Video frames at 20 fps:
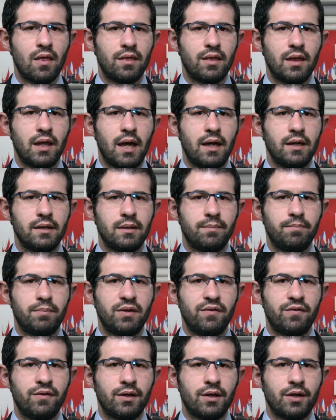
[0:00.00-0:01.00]
The
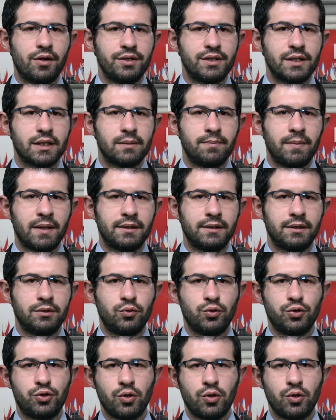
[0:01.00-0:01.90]
ADP figure is expected to